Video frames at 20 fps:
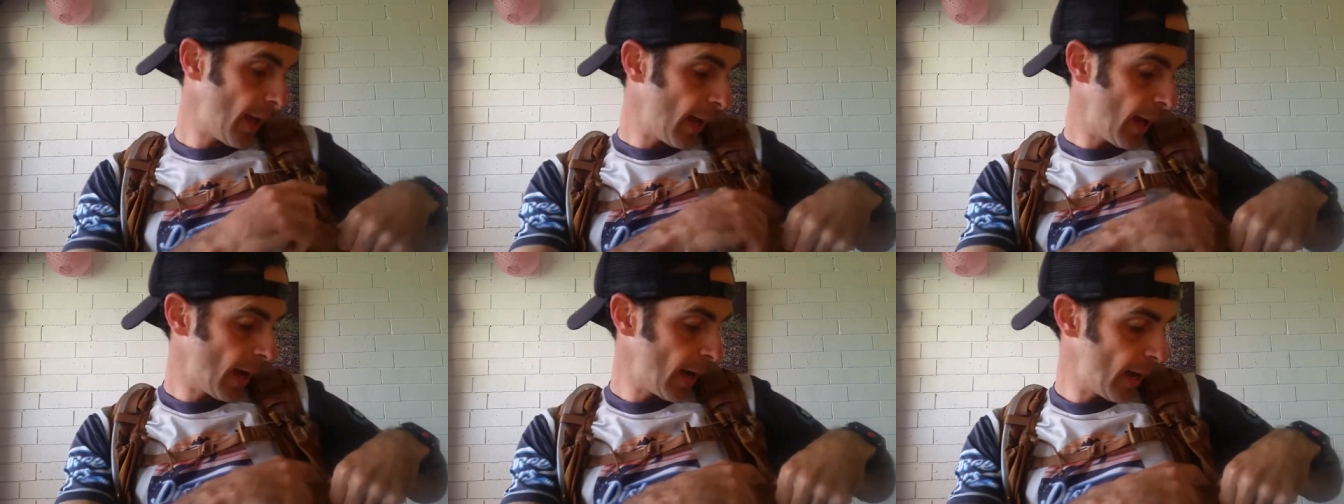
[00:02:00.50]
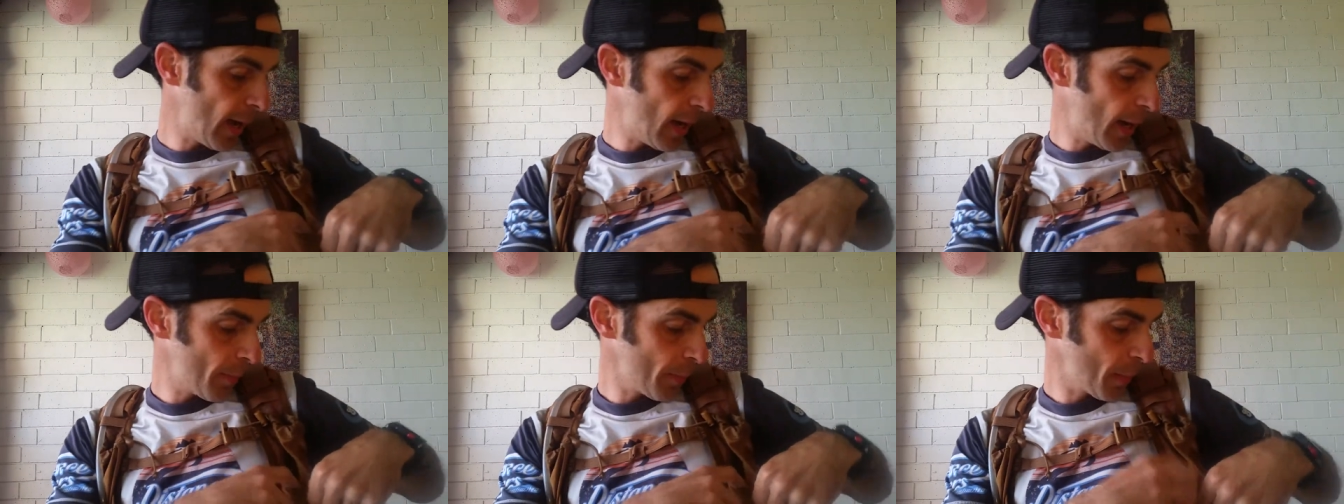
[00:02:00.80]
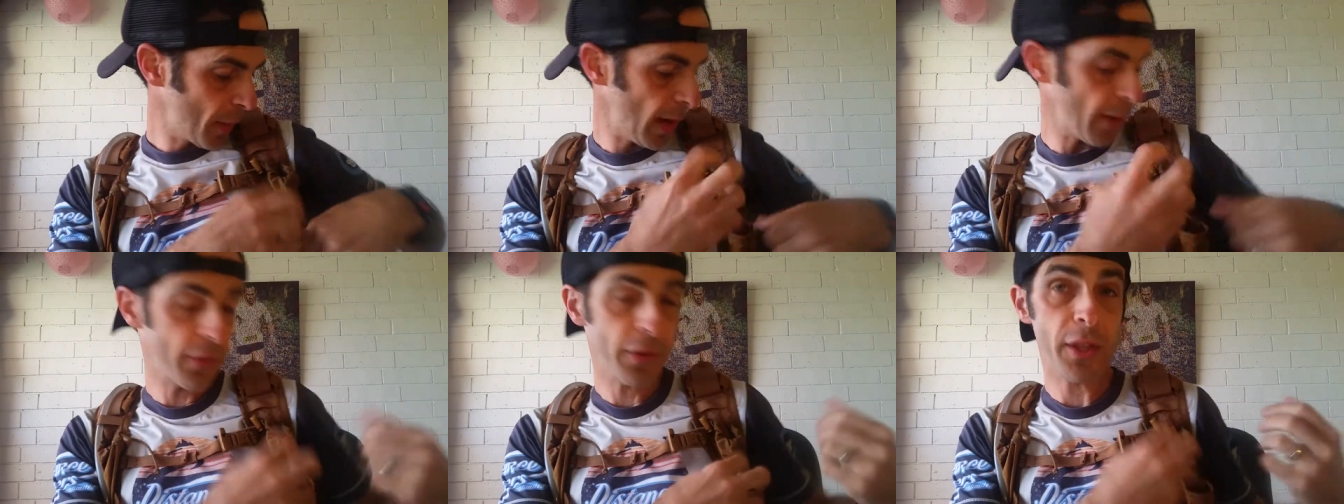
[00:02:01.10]

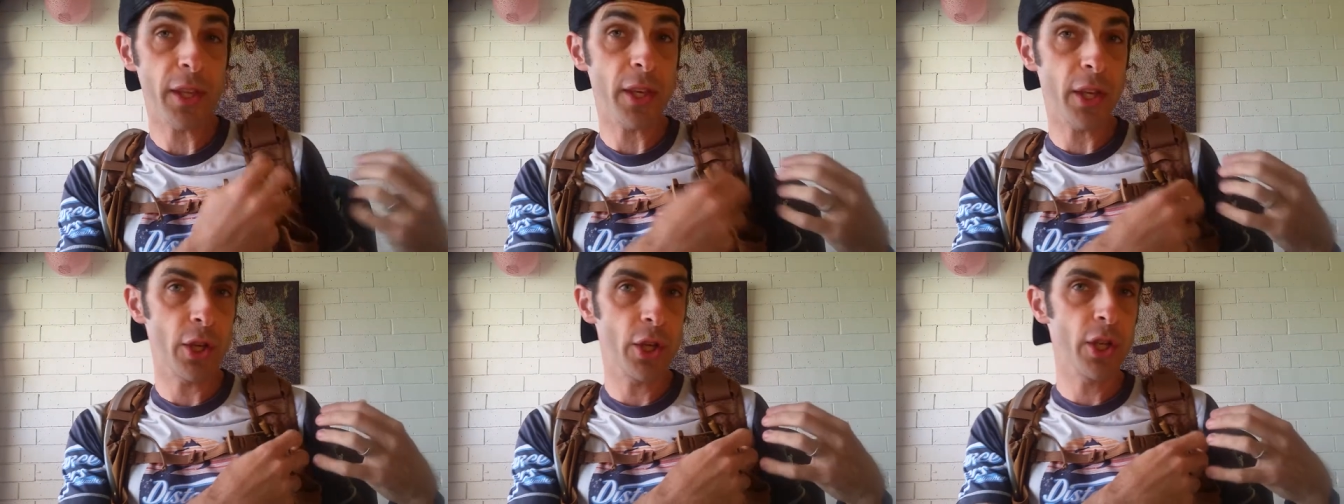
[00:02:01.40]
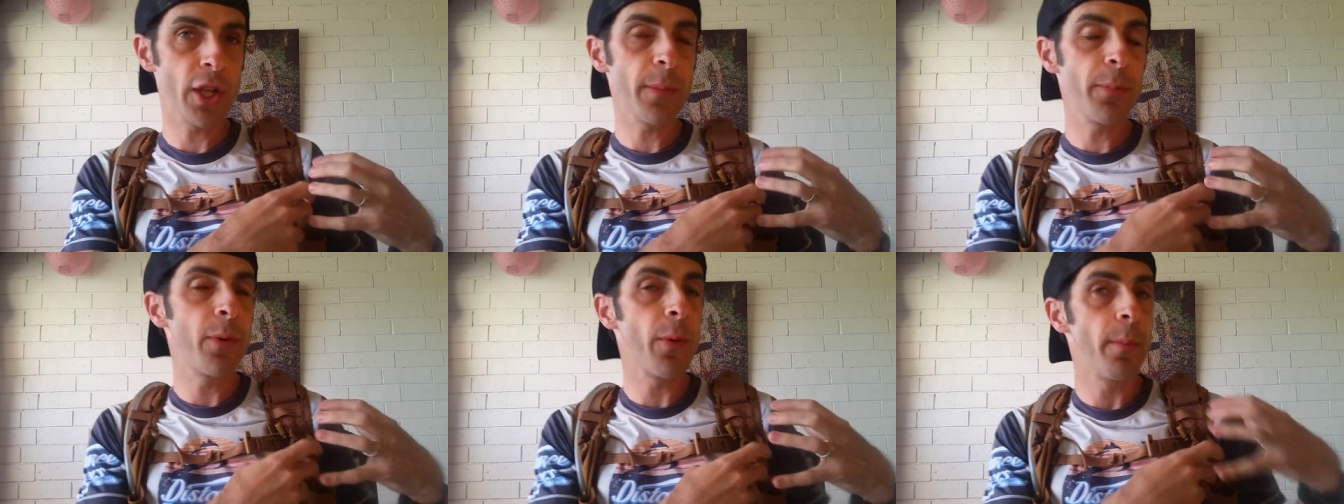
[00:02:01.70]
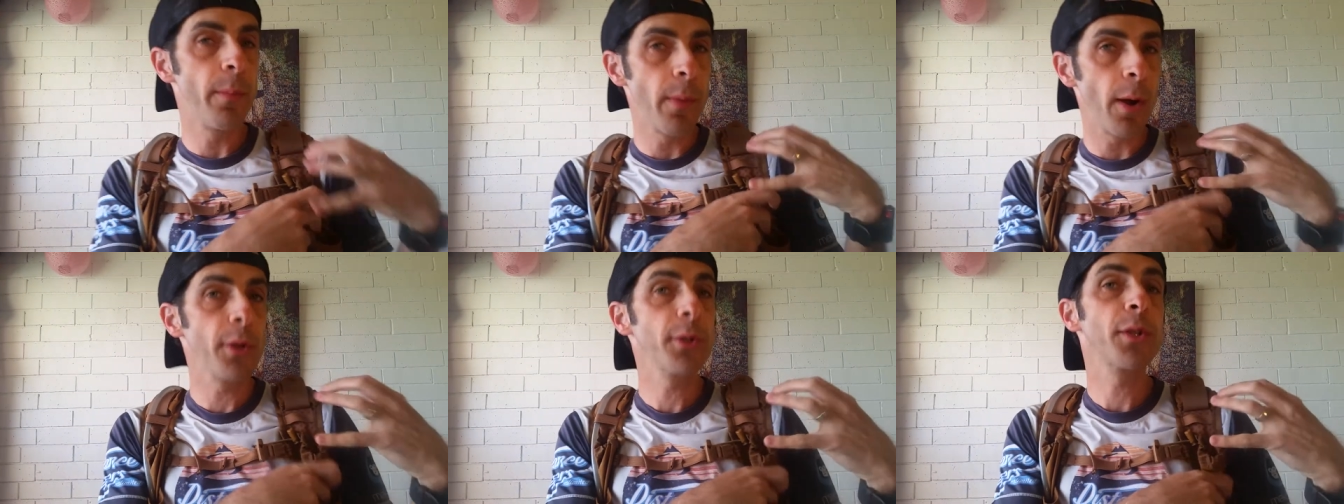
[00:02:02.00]
everything, you can put
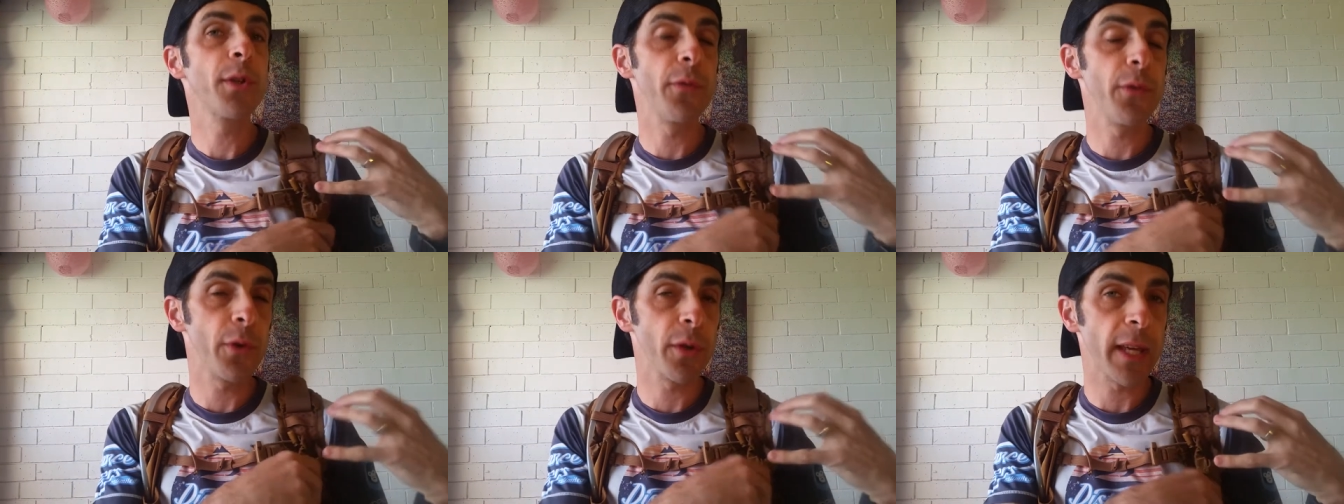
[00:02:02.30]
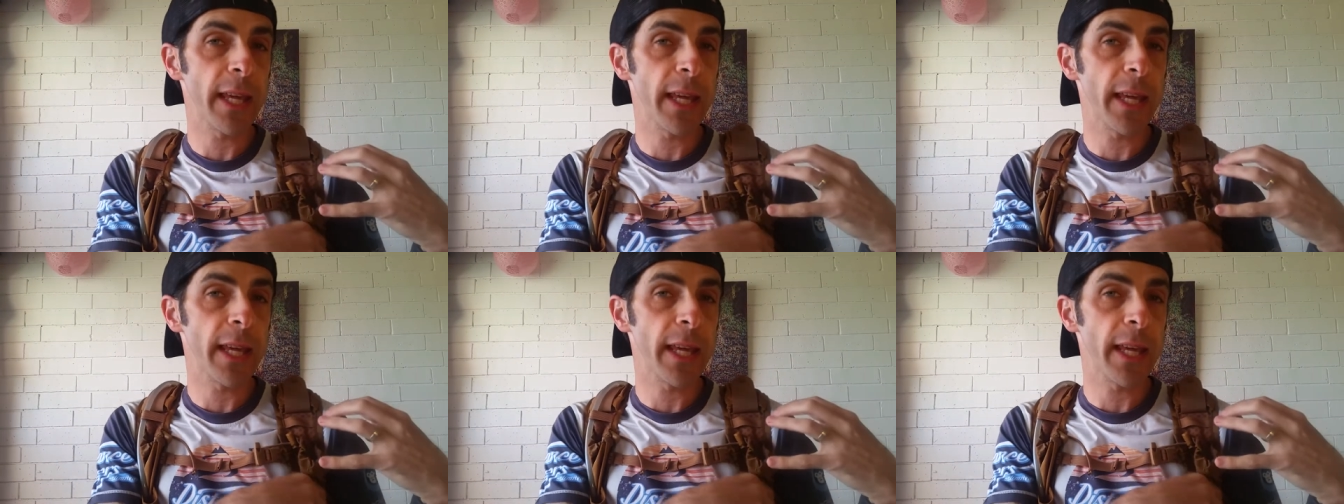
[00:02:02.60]
most of your